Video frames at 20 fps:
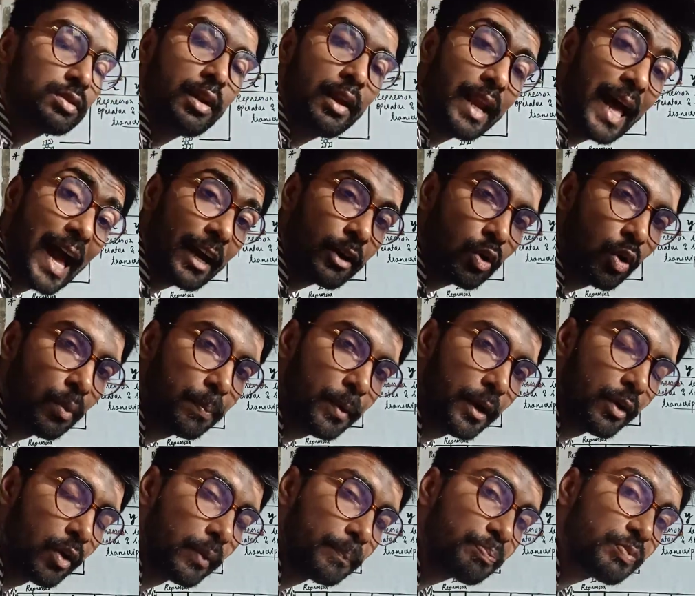Lac
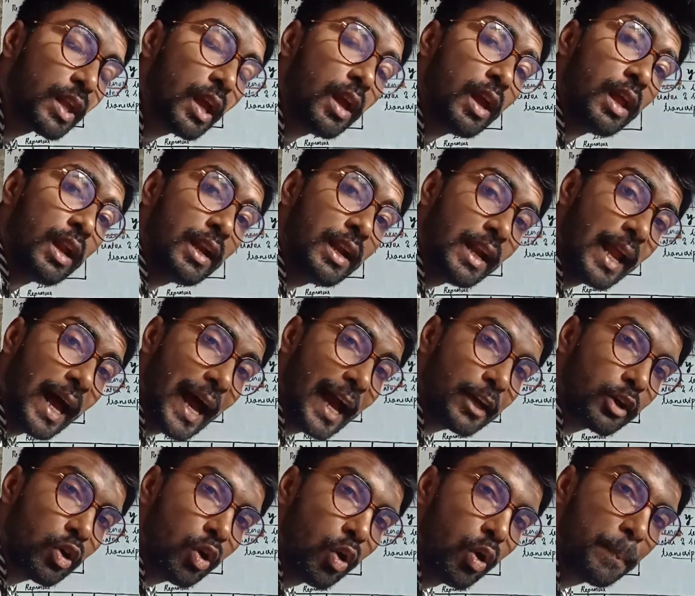Operon.
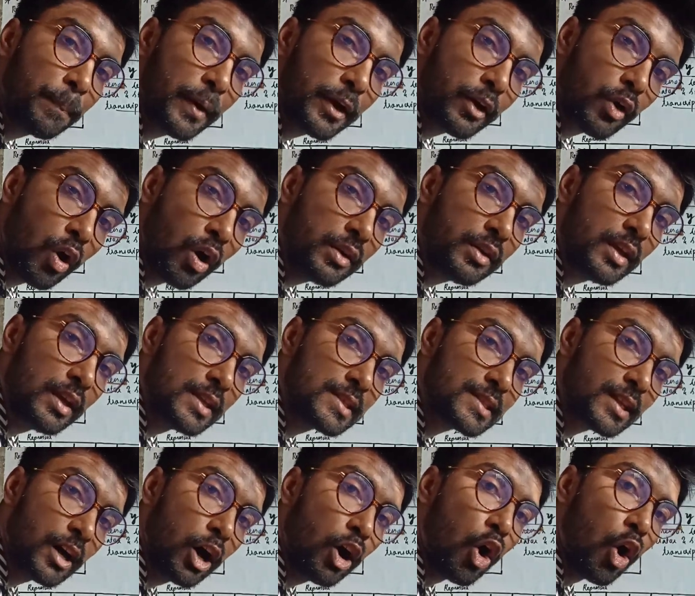Lac Operon
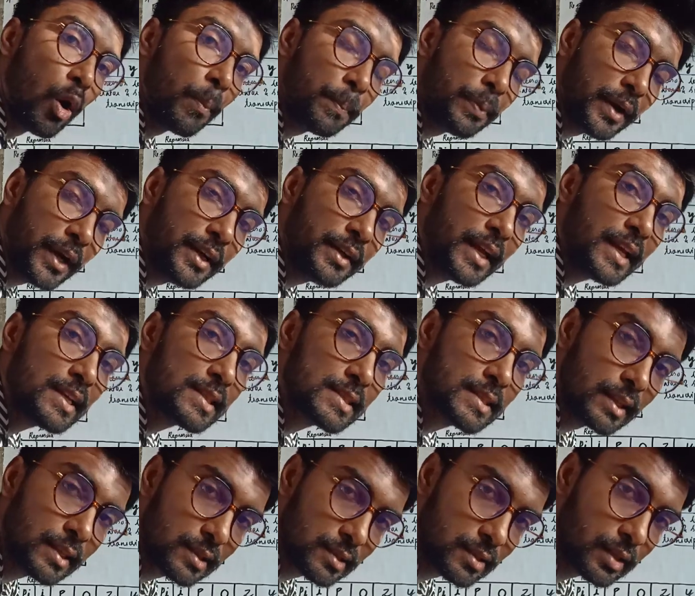is a operating
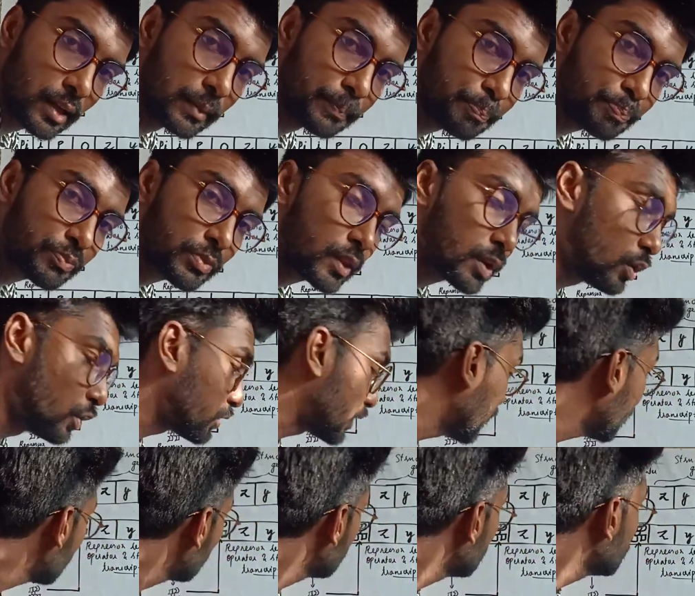system.
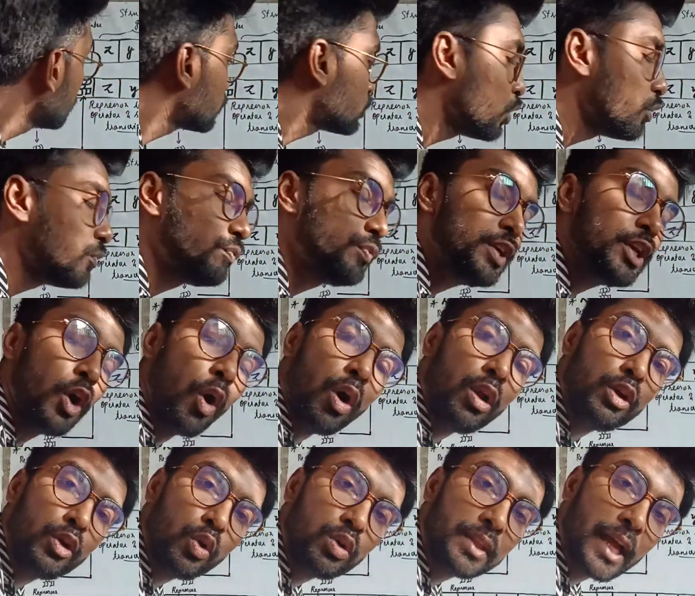Okay, so we
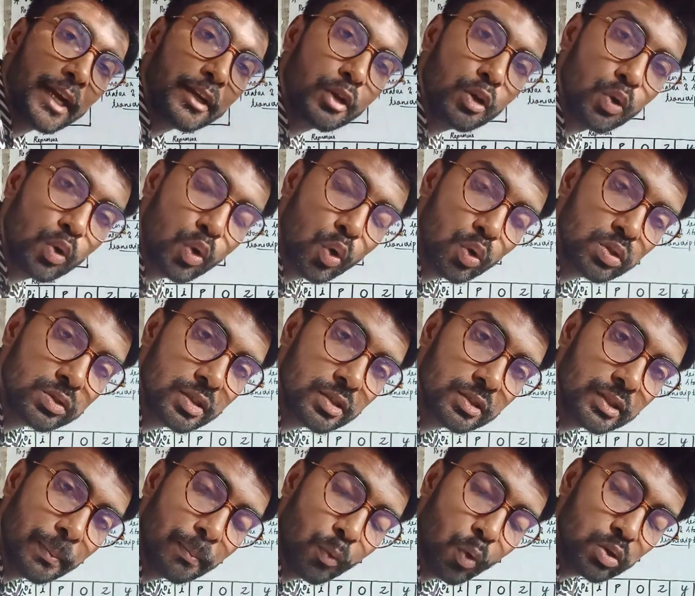all know that glucose is
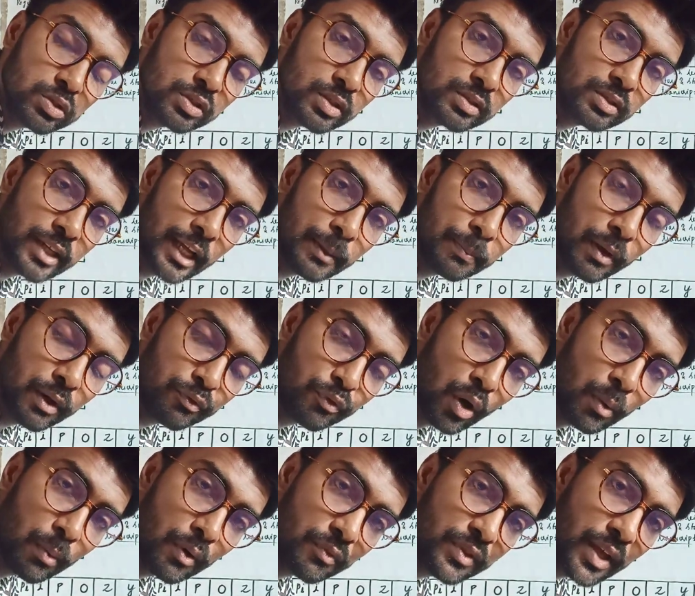the most stable
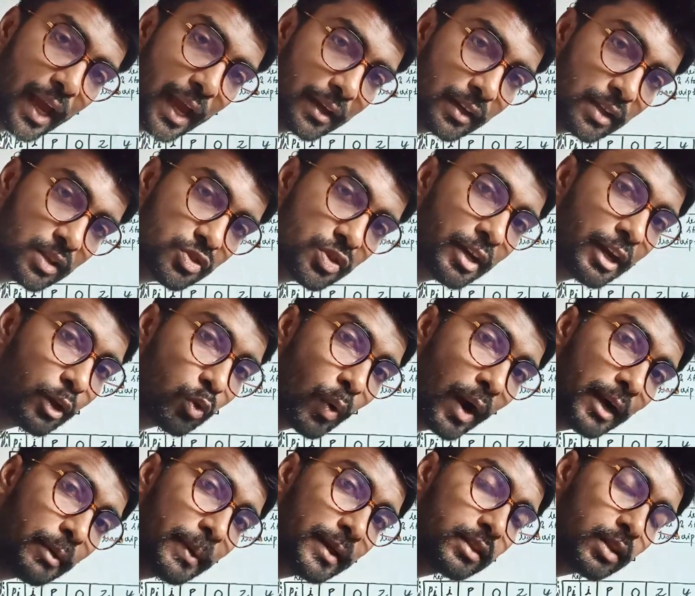form of the energy
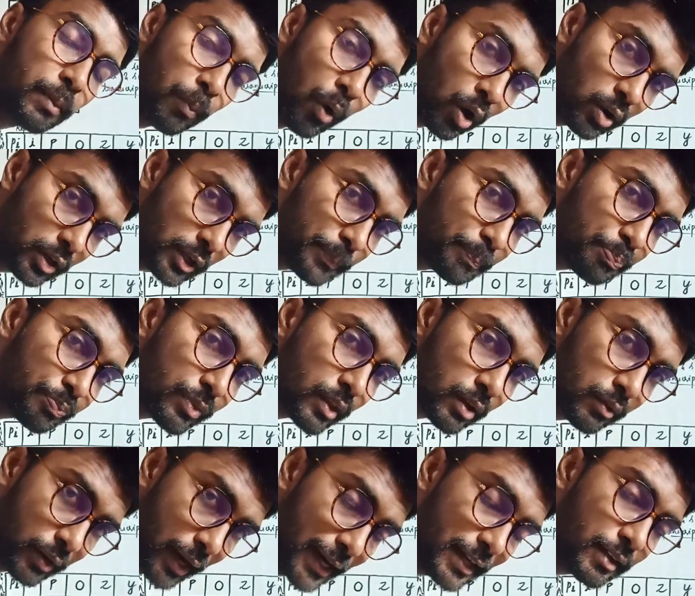required by the body,
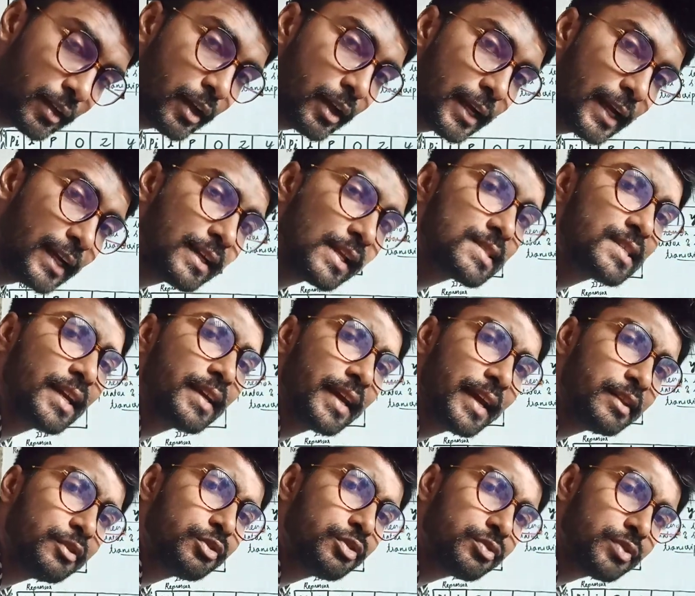right? It is an
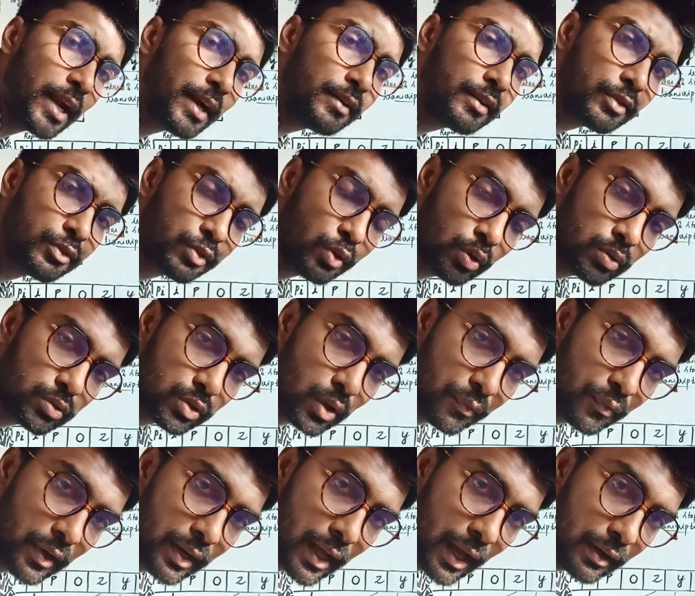instant source
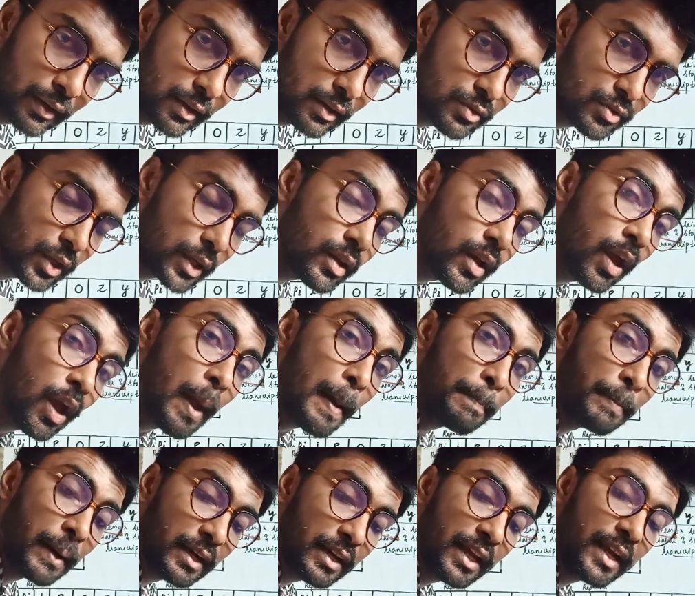of an energy,
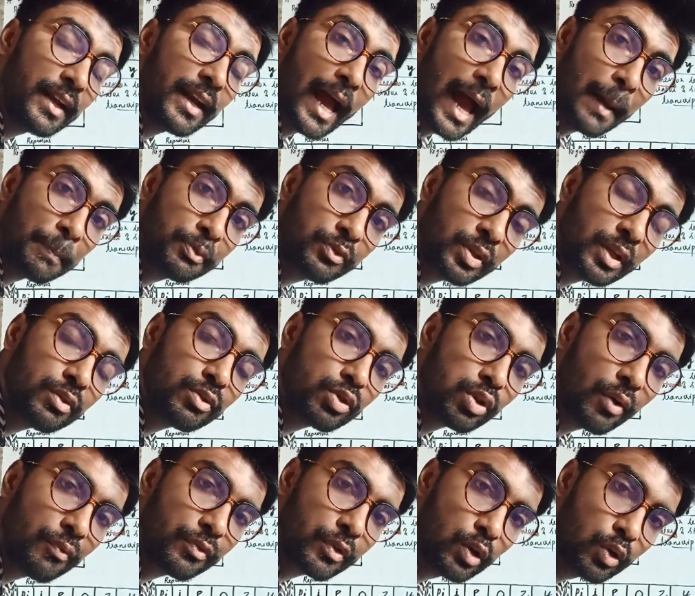but in absence
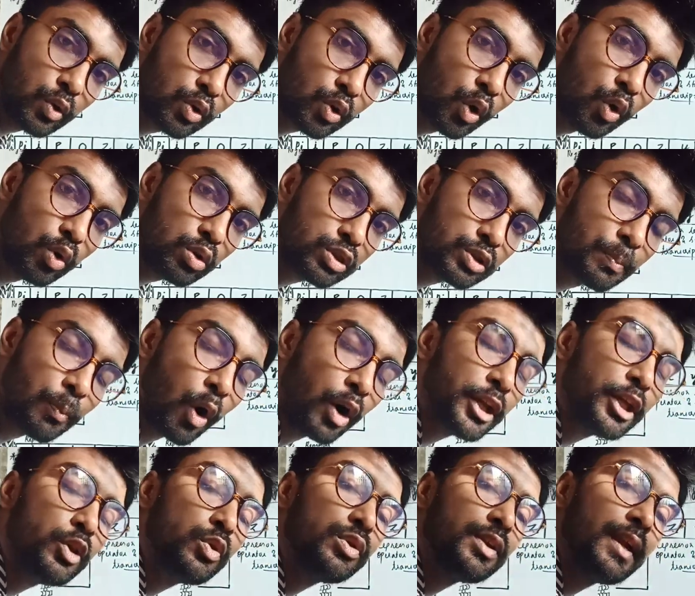of glucose,
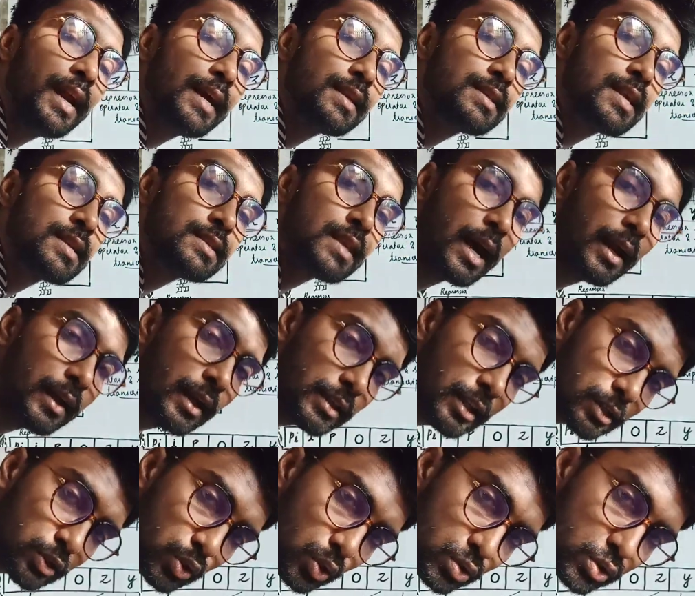body utilizes
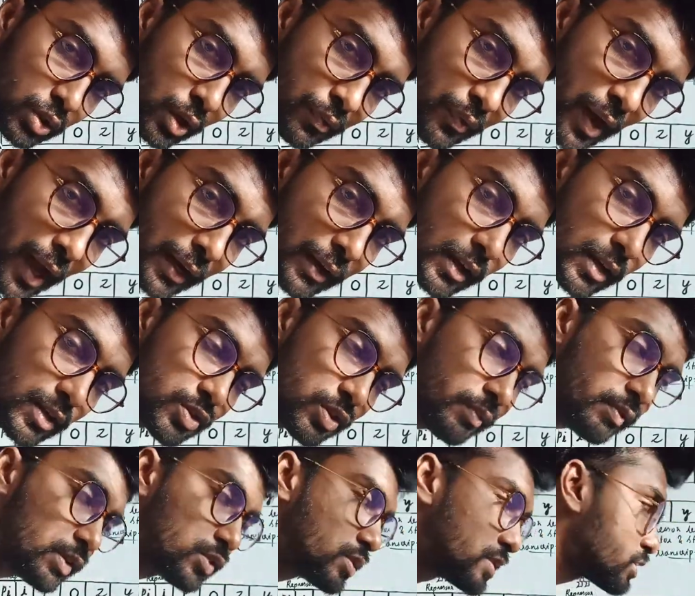another source of energy
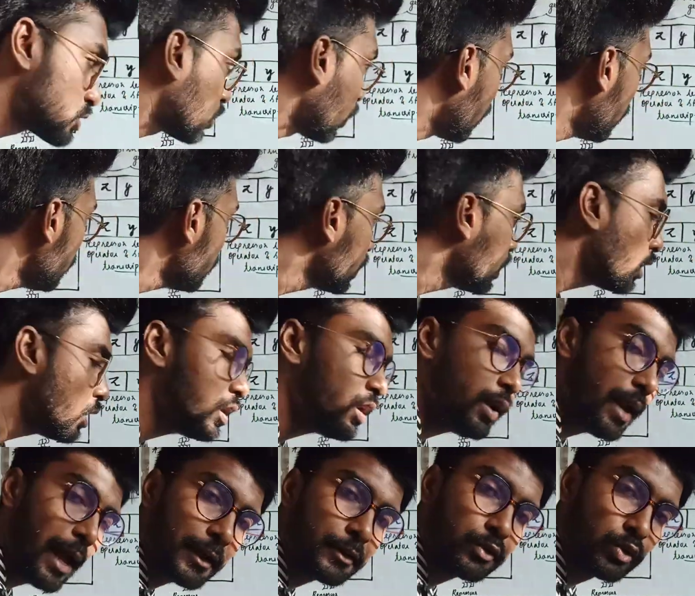which is called
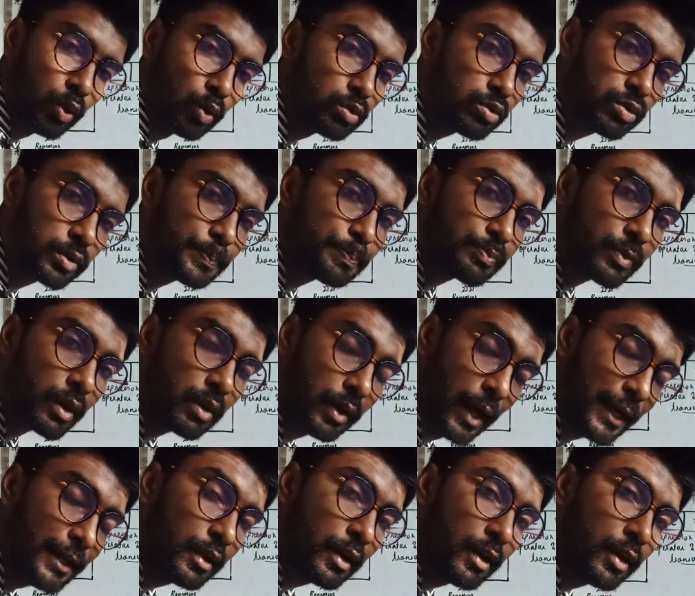lactose, right?